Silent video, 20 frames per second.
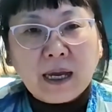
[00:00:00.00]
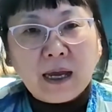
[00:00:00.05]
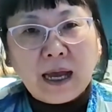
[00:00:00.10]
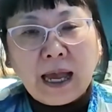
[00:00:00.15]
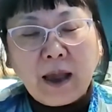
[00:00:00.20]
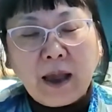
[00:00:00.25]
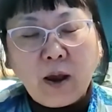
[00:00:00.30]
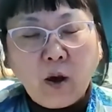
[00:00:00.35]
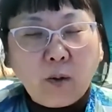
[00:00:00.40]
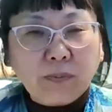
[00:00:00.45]

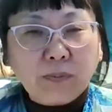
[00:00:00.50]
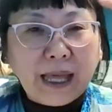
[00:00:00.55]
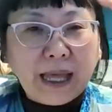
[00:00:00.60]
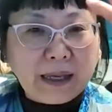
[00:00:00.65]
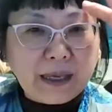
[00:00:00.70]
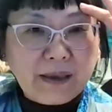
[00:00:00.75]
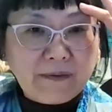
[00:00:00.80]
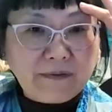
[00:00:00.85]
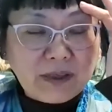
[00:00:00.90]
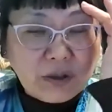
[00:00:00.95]
I hope
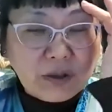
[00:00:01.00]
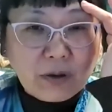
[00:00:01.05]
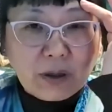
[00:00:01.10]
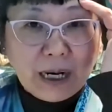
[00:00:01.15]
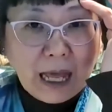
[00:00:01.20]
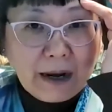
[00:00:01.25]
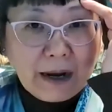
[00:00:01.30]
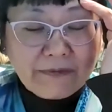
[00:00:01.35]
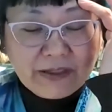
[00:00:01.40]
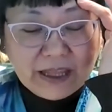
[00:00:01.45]
that gives you a
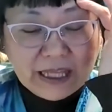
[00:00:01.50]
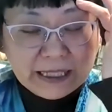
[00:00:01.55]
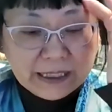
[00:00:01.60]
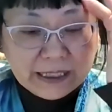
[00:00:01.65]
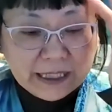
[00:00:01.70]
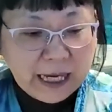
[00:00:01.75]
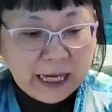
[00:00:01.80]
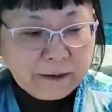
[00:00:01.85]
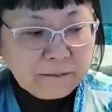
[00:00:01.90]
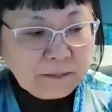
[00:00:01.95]
lot of
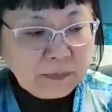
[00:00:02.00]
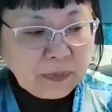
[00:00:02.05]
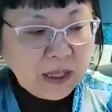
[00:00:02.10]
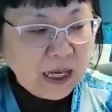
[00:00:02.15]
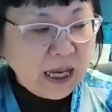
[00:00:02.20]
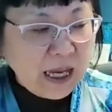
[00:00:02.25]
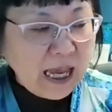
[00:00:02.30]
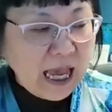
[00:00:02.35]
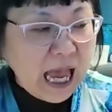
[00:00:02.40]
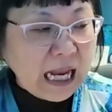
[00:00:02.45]
thinking.
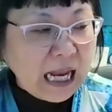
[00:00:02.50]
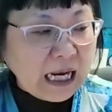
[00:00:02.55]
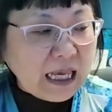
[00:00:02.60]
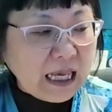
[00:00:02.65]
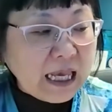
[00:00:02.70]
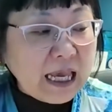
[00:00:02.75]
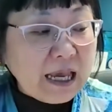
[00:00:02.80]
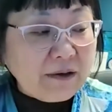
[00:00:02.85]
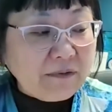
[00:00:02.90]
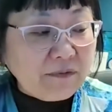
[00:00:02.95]
And
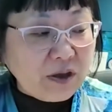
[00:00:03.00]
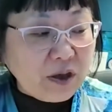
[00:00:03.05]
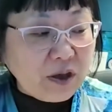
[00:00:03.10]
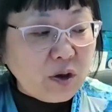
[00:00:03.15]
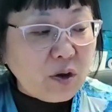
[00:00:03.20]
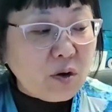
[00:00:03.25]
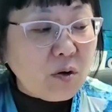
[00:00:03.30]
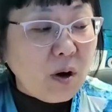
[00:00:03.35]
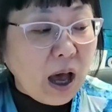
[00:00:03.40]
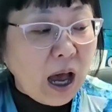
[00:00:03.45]
if
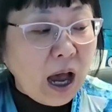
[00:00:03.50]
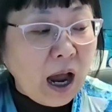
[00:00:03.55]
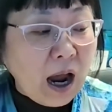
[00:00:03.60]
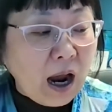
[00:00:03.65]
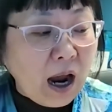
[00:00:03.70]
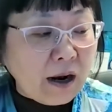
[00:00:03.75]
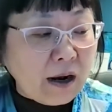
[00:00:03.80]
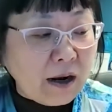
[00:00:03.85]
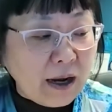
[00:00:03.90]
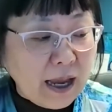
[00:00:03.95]
you
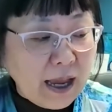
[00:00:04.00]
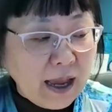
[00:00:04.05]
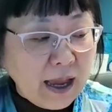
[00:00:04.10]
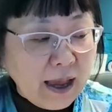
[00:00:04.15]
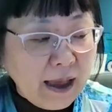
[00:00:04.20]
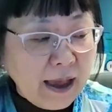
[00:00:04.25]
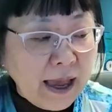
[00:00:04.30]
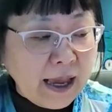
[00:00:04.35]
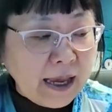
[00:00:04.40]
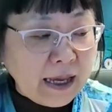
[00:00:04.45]
are
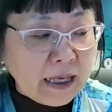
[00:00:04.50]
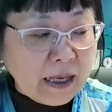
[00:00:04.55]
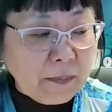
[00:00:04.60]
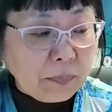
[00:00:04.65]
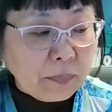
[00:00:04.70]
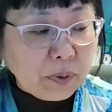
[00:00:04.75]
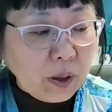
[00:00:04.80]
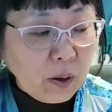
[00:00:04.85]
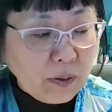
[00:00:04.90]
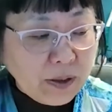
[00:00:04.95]
an
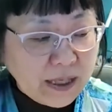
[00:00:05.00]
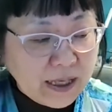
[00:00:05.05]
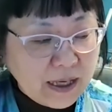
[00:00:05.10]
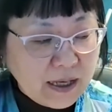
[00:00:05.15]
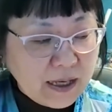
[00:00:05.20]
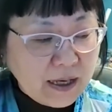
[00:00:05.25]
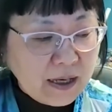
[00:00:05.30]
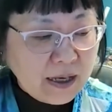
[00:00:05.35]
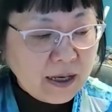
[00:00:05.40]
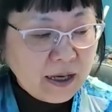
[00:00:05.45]

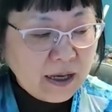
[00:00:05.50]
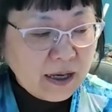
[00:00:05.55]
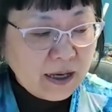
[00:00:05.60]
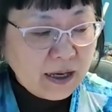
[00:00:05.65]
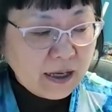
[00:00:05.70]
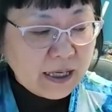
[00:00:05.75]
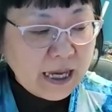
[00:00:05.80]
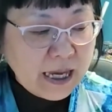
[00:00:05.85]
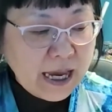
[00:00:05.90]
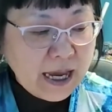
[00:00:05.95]
employee
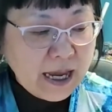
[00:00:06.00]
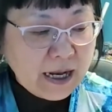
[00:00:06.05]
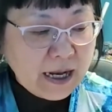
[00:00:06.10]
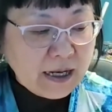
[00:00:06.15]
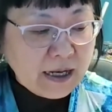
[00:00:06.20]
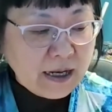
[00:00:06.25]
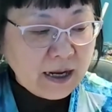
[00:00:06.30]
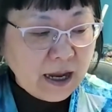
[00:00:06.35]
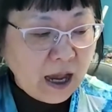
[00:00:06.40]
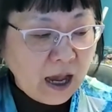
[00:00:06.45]

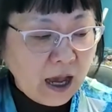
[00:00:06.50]
in